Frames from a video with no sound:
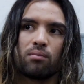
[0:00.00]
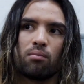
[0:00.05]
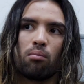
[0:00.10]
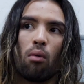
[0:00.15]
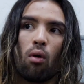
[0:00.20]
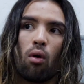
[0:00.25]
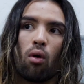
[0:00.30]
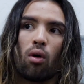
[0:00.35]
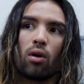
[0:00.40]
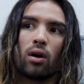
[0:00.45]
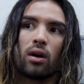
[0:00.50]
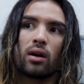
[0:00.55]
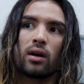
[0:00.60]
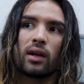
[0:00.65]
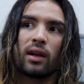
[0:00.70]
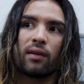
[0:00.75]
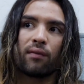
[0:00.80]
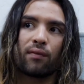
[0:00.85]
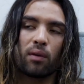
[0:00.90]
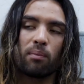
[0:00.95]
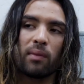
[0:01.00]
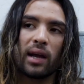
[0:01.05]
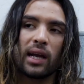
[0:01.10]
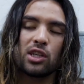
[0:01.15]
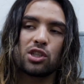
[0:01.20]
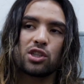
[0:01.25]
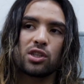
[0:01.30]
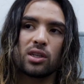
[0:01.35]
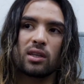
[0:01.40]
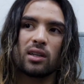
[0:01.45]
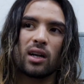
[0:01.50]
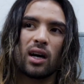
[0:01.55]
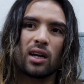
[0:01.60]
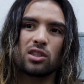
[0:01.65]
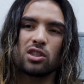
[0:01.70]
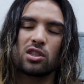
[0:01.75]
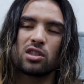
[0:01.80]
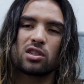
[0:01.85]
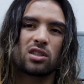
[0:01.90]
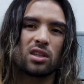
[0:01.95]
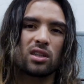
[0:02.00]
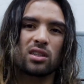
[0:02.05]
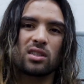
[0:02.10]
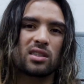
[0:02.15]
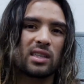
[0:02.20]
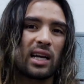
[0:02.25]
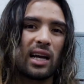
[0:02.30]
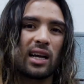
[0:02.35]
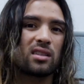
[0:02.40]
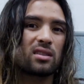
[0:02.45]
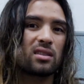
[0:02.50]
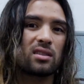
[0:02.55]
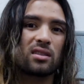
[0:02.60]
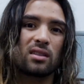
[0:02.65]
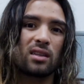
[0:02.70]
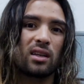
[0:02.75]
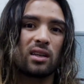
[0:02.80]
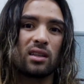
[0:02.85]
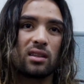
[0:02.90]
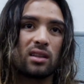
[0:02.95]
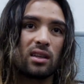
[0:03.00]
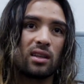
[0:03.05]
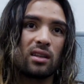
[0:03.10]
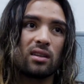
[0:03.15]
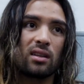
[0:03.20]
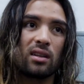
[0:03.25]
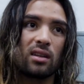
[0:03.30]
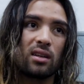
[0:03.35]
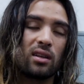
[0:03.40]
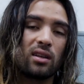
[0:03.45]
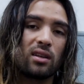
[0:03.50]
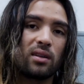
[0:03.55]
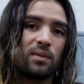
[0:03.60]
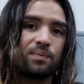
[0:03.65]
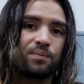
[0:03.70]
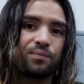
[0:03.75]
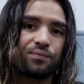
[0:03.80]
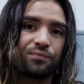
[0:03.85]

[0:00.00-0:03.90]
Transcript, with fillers: more information, not just success in, in the